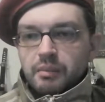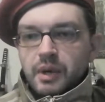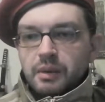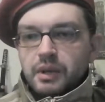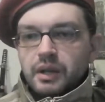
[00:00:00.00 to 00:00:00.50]

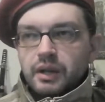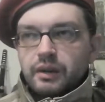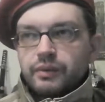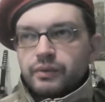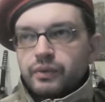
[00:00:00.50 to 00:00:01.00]

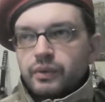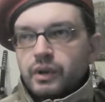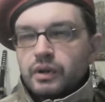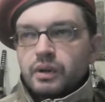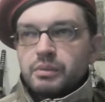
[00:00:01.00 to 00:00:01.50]
Maybe if
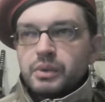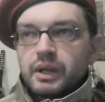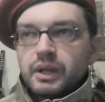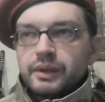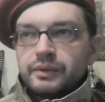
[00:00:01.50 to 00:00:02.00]

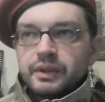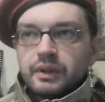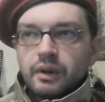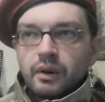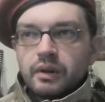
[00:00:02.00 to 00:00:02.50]
Cromwell
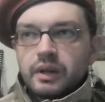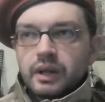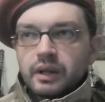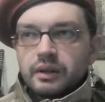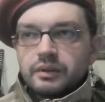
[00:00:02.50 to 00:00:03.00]
lived
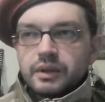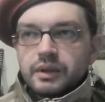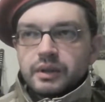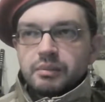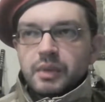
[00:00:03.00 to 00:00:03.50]
longer,
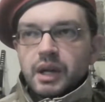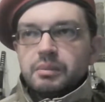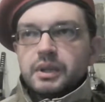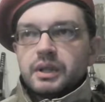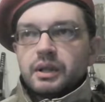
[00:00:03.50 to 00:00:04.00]

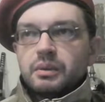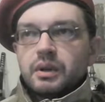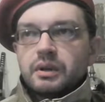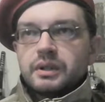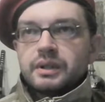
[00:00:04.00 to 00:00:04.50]
maybe there
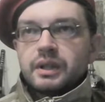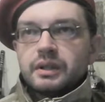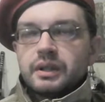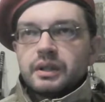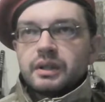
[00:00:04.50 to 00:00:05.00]
was
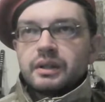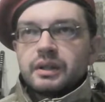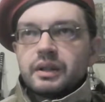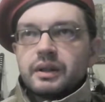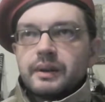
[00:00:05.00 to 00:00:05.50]

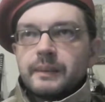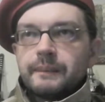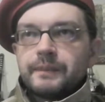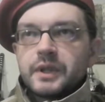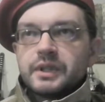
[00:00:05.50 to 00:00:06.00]

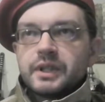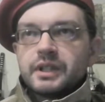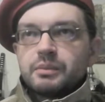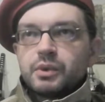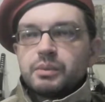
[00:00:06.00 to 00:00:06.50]
the
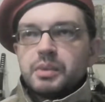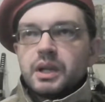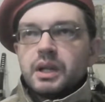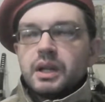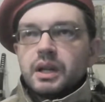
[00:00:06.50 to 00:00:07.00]
system would
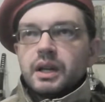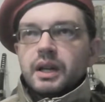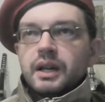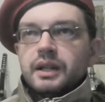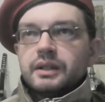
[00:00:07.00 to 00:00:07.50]
be
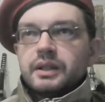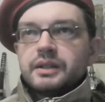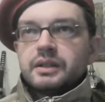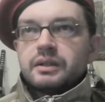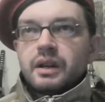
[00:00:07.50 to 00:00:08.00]
in
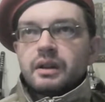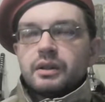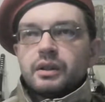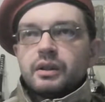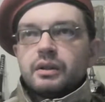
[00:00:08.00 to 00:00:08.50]
this
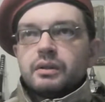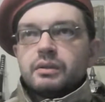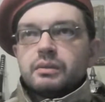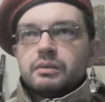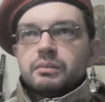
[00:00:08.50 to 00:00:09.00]

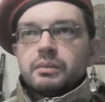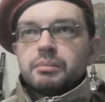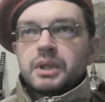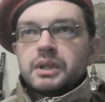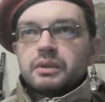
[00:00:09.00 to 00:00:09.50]

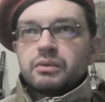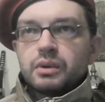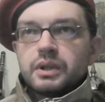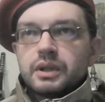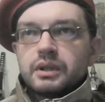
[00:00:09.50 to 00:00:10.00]
scenario better
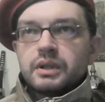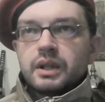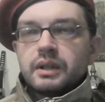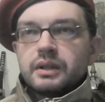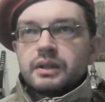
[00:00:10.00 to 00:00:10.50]
rooted,
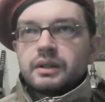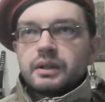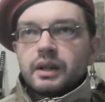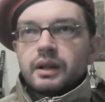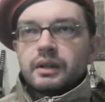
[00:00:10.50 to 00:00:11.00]
and
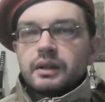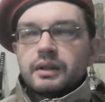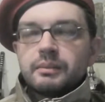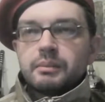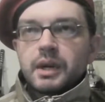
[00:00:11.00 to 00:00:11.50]

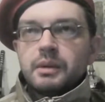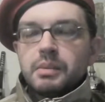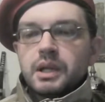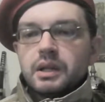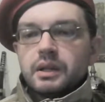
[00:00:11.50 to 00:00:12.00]

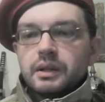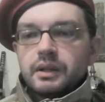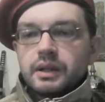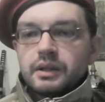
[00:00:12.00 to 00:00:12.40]
maybe